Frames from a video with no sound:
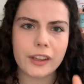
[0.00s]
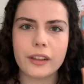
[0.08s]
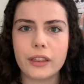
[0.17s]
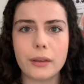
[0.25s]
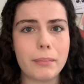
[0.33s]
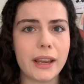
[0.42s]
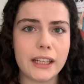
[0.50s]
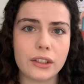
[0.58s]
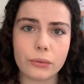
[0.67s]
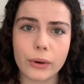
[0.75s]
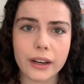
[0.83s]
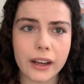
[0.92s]
The Maze
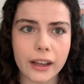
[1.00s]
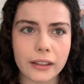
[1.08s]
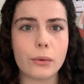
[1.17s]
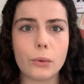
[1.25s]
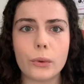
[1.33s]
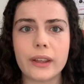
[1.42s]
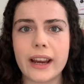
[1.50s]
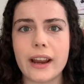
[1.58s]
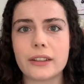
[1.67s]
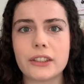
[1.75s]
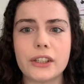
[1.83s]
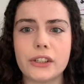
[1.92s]
Runner, all the
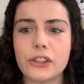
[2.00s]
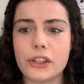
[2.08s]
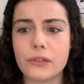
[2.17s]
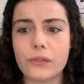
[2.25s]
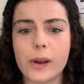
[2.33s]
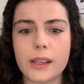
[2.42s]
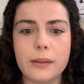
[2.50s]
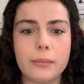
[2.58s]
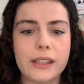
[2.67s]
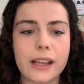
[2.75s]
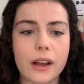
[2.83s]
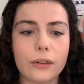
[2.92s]
characters just find
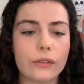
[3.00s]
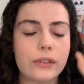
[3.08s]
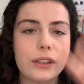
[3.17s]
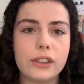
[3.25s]
themselves